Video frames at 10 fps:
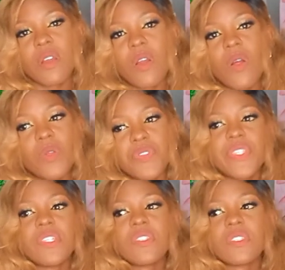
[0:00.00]
all
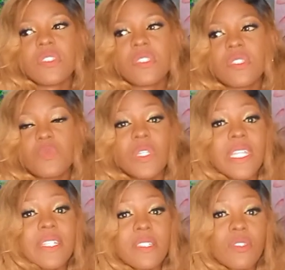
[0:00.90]
things
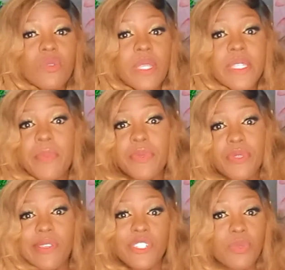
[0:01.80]
relating to
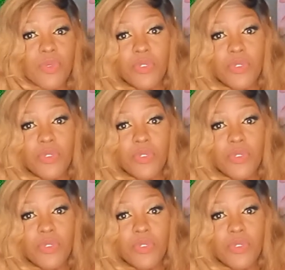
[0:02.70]
entrepreneurship,